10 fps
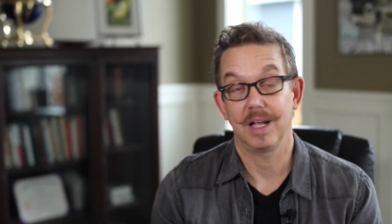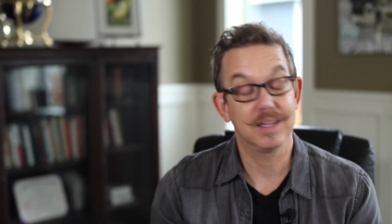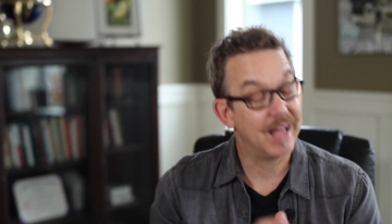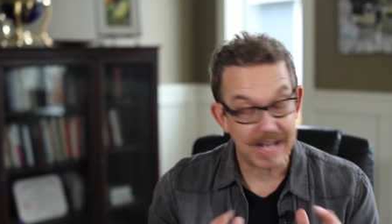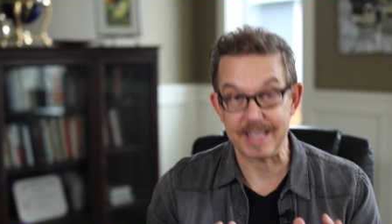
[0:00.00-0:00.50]

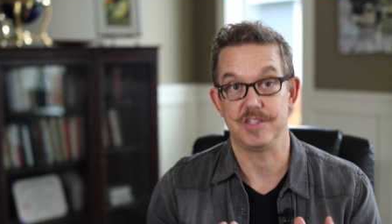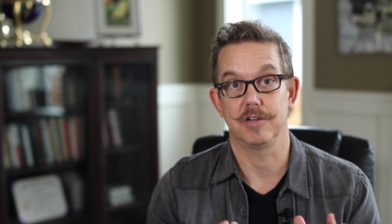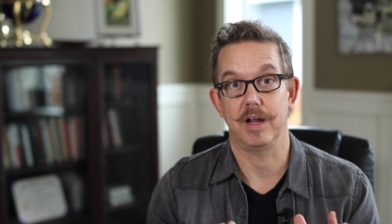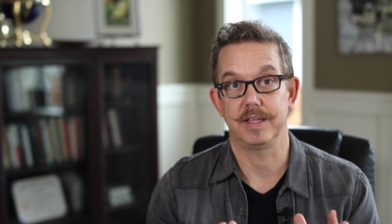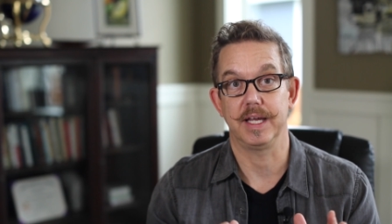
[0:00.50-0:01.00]
a lot
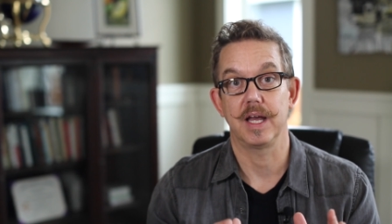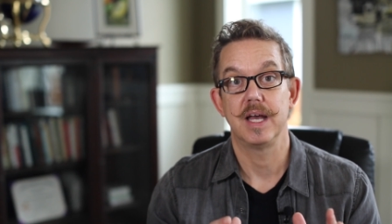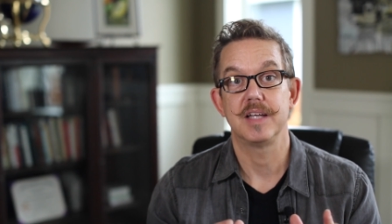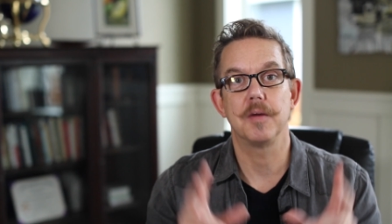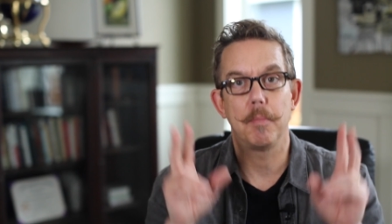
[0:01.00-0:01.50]
easier I think,
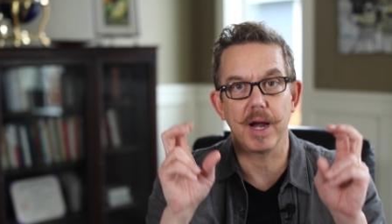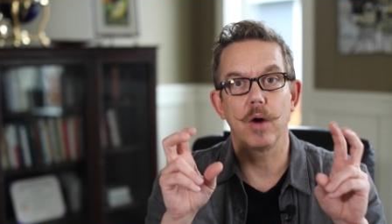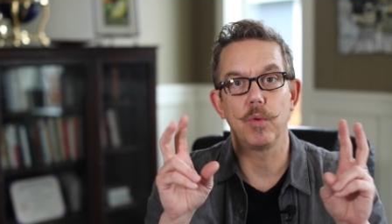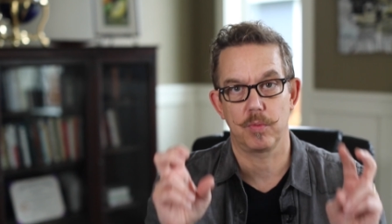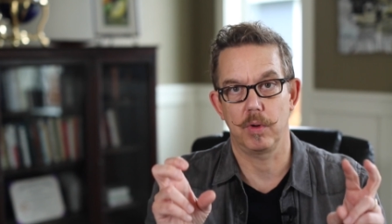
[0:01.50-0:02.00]
to
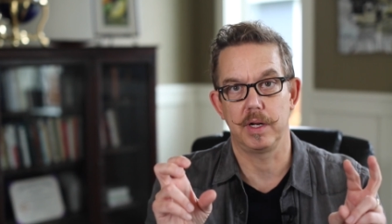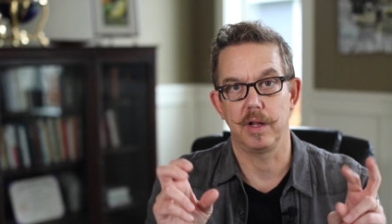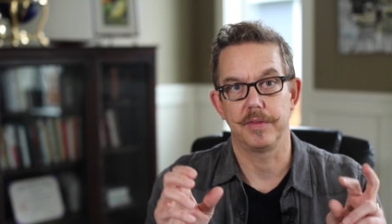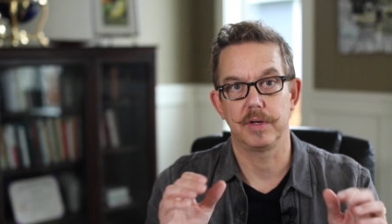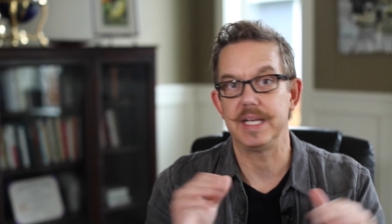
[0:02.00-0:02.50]
bear with one
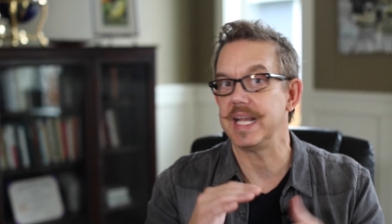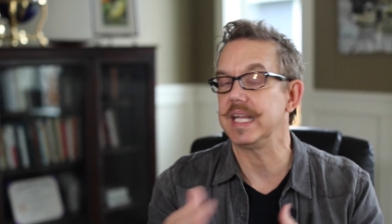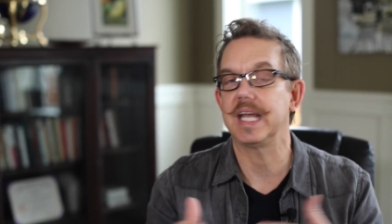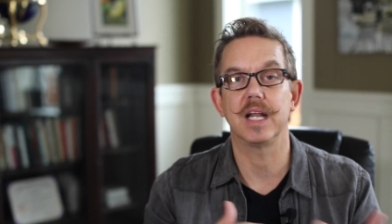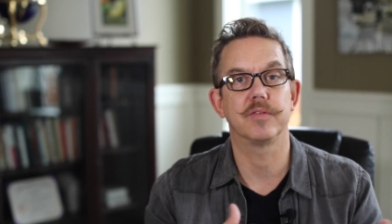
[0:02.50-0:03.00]
another in
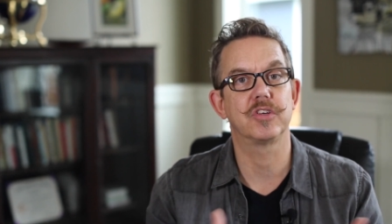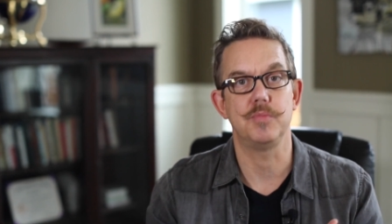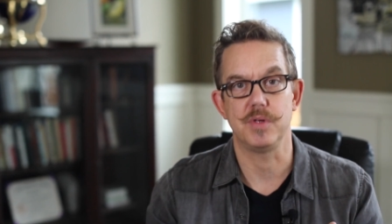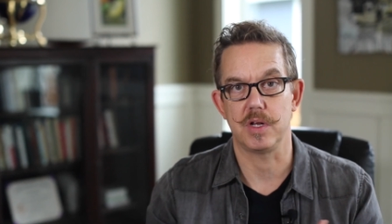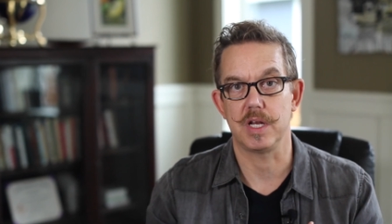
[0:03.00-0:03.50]
any kind of
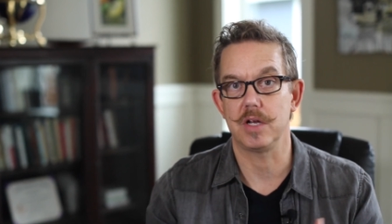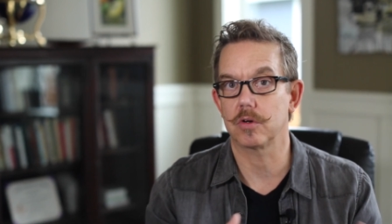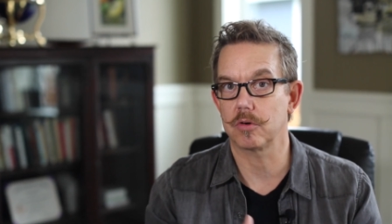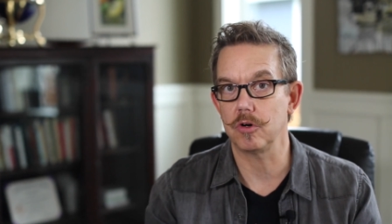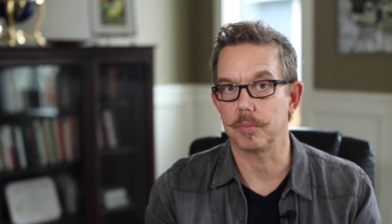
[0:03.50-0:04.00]
community
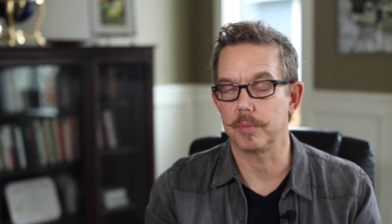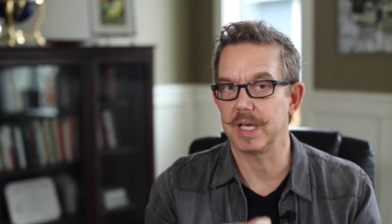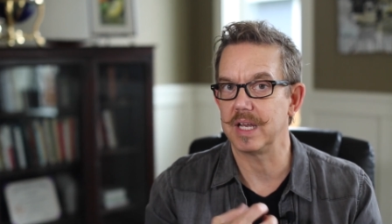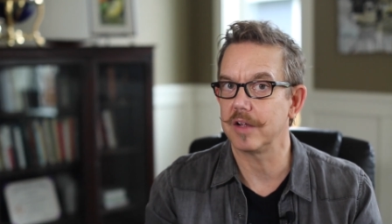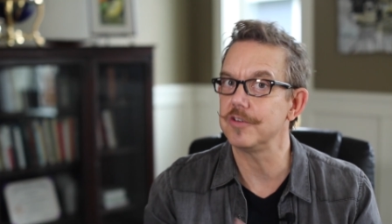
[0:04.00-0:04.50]
or group.
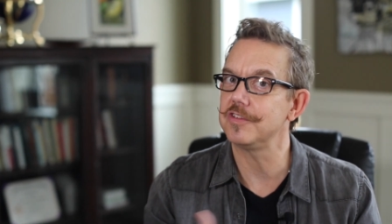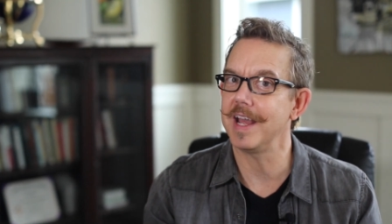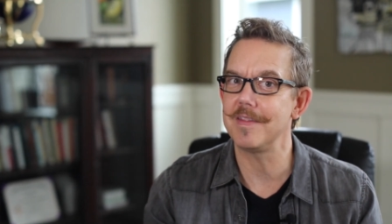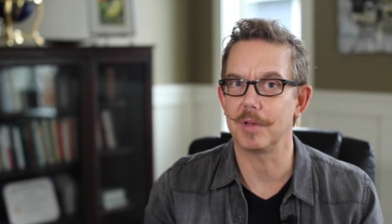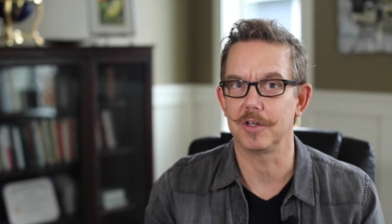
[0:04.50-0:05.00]
Begin to
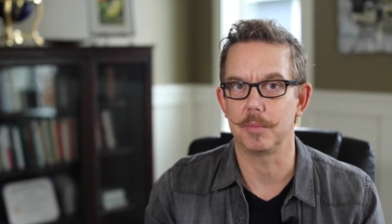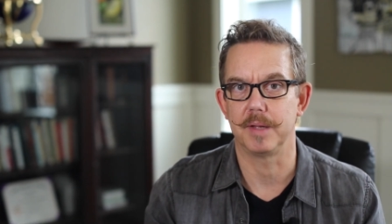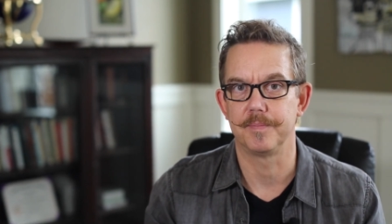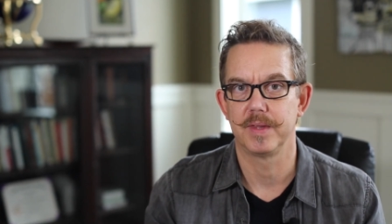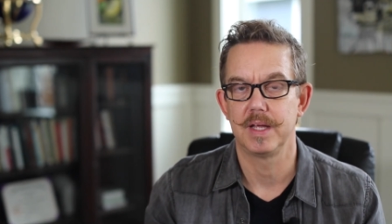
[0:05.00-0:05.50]
understand them a little
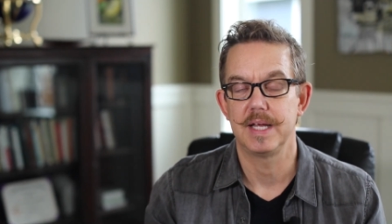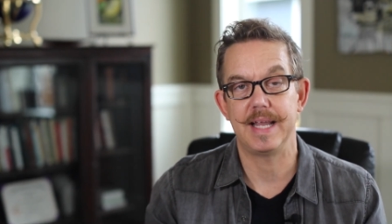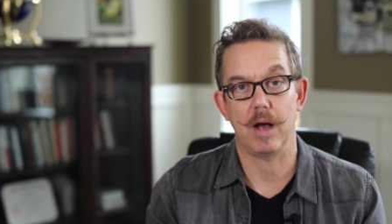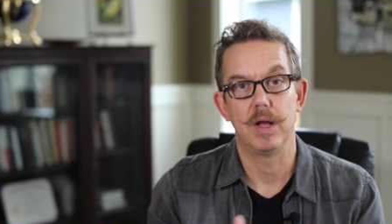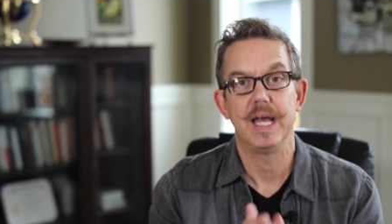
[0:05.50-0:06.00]
bit.
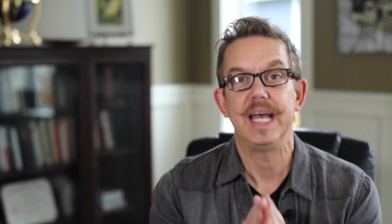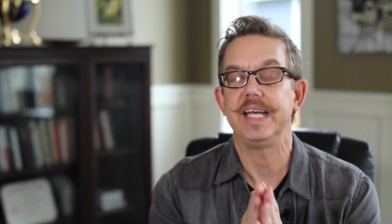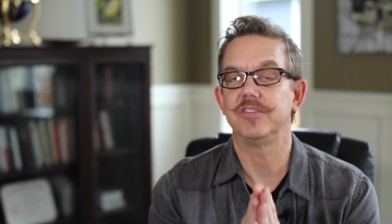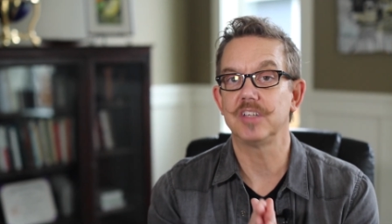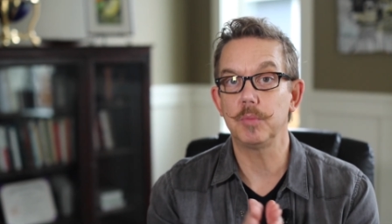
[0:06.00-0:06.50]
Now,
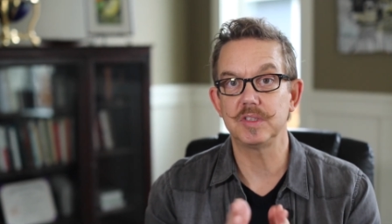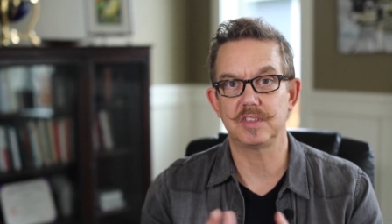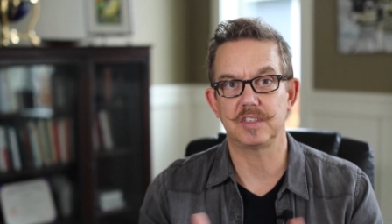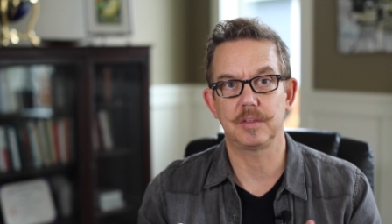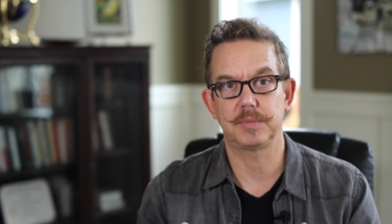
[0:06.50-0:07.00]
if someone
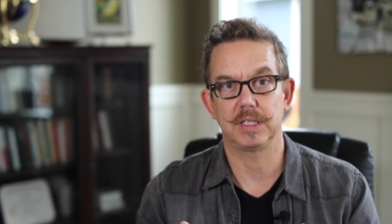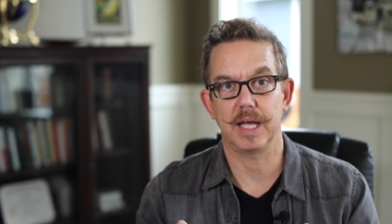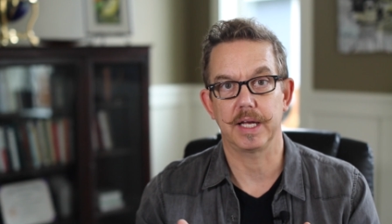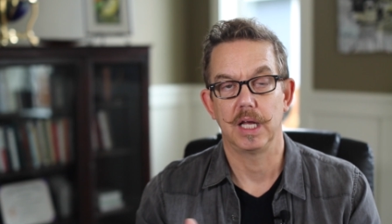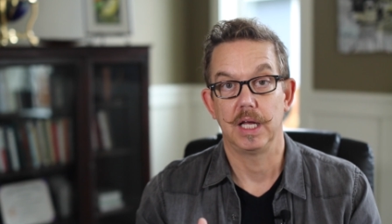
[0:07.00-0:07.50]
says something
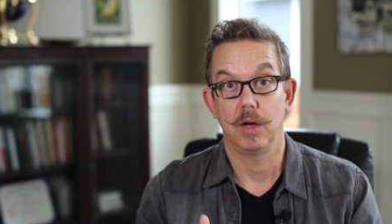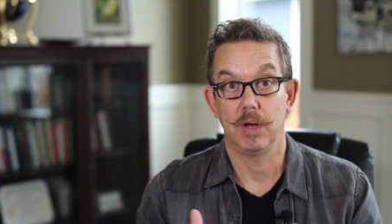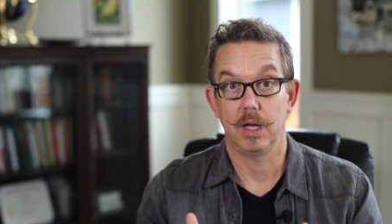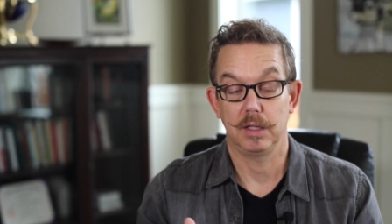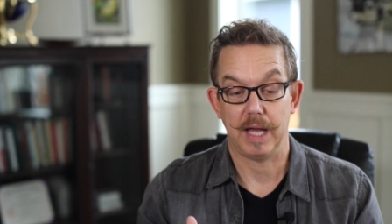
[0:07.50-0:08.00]
like,
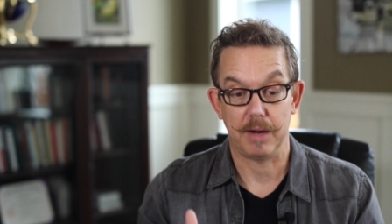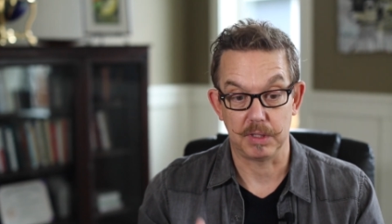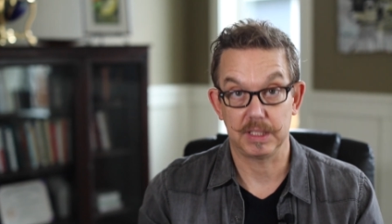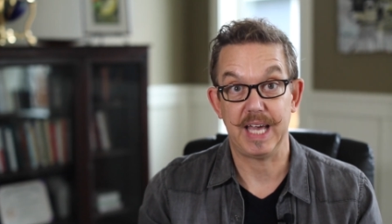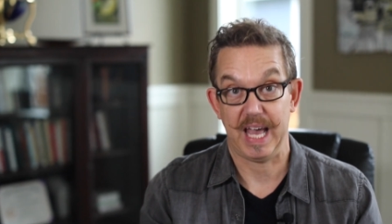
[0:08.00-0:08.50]
well, I
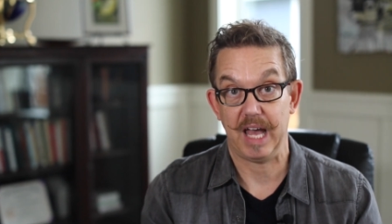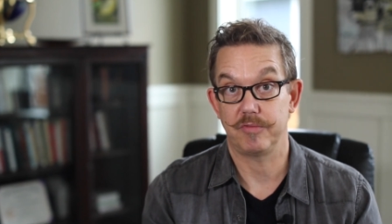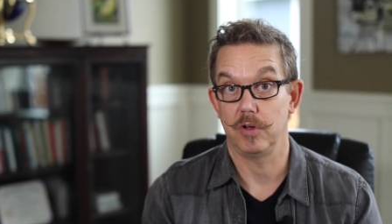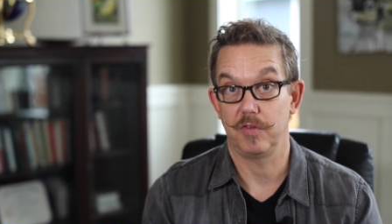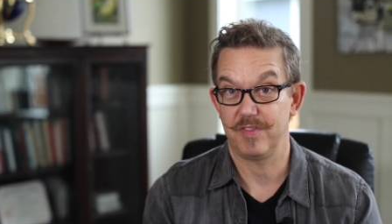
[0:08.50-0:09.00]
really
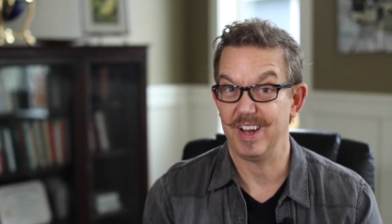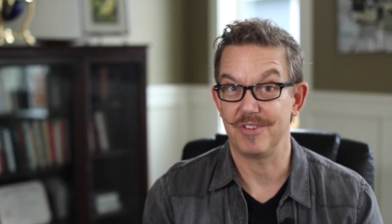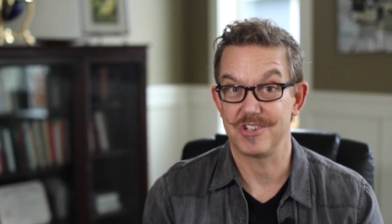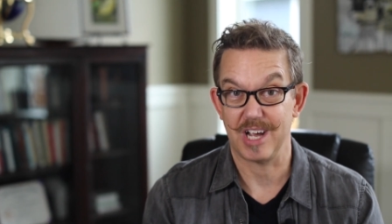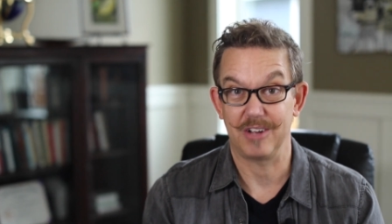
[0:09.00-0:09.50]
have no
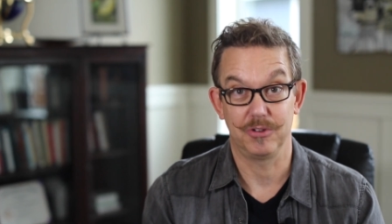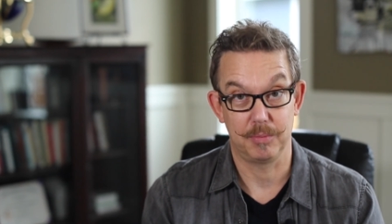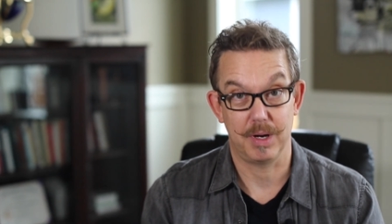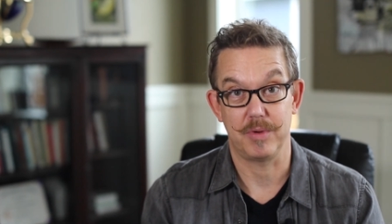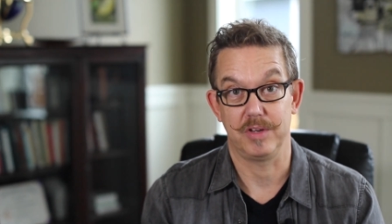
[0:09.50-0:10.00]
favorite
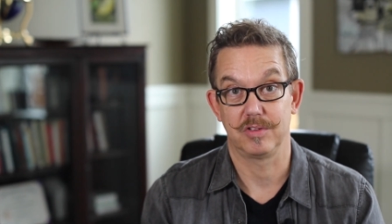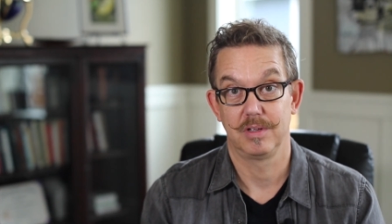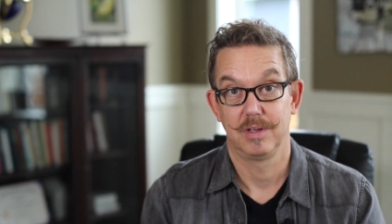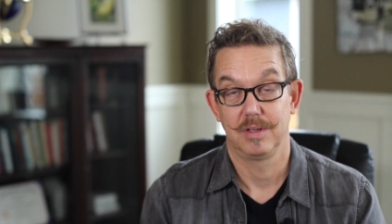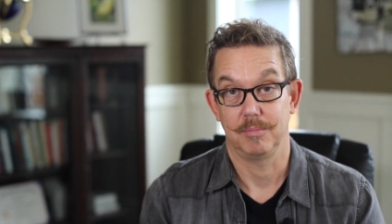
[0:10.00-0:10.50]
childhood memories.
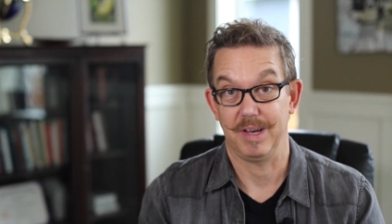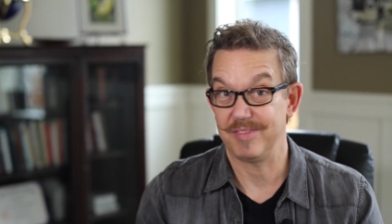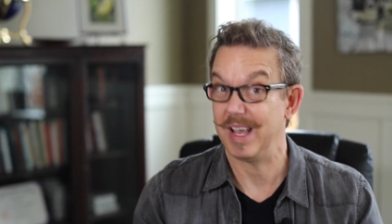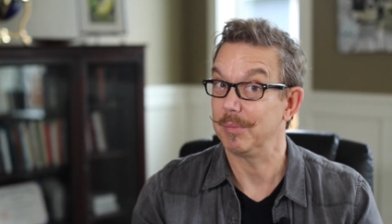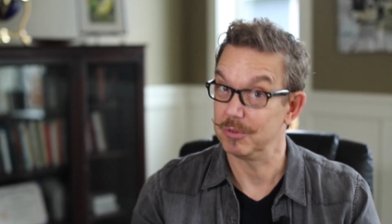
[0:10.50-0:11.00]
My
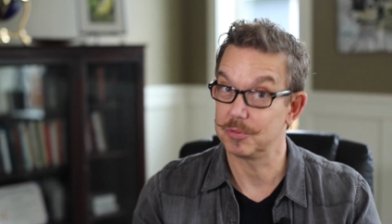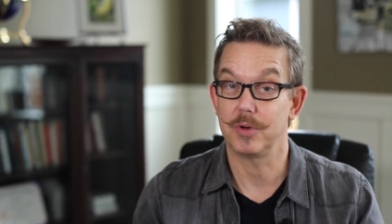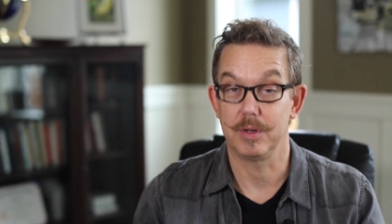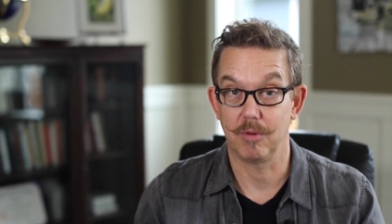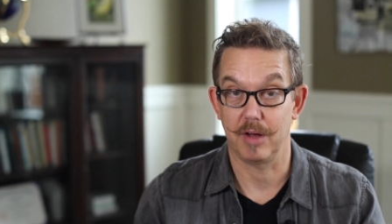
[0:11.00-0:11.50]
family was
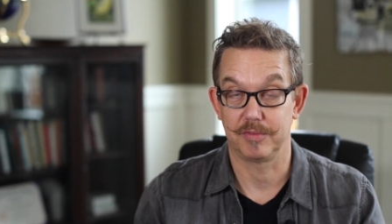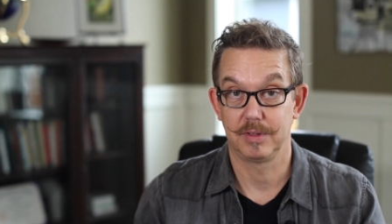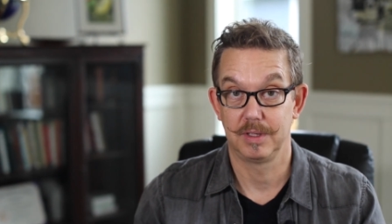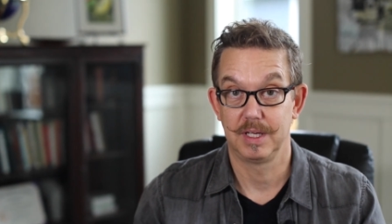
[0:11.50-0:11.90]
pretty rough.